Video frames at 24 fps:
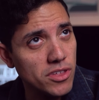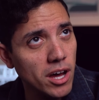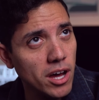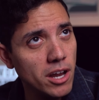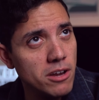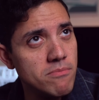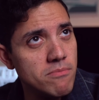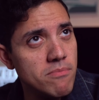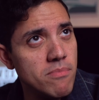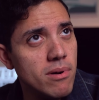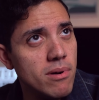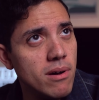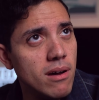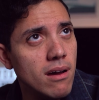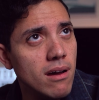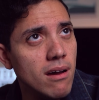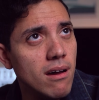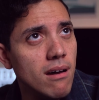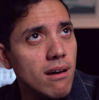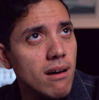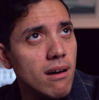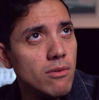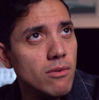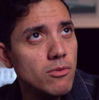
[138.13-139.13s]

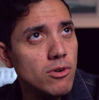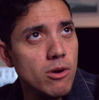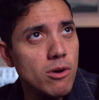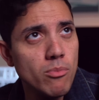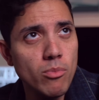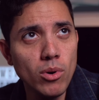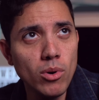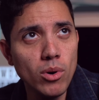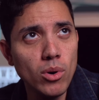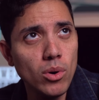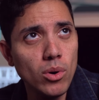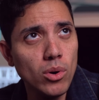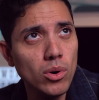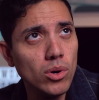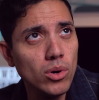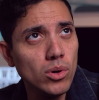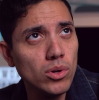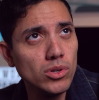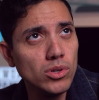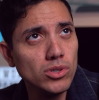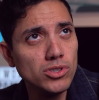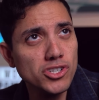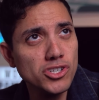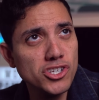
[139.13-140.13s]

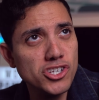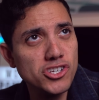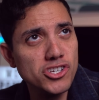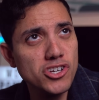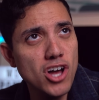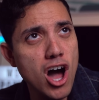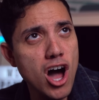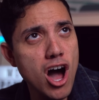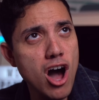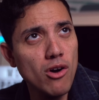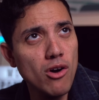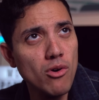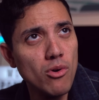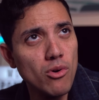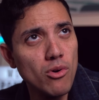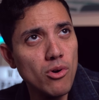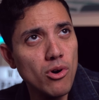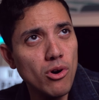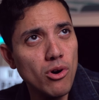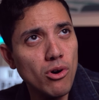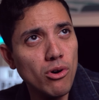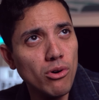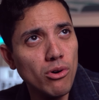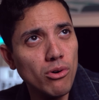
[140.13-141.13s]
unbearable
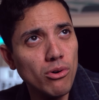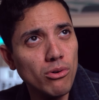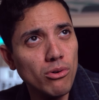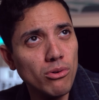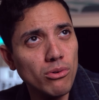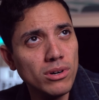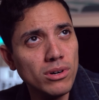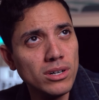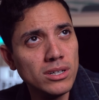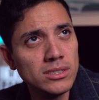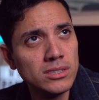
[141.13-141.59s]
sorrow,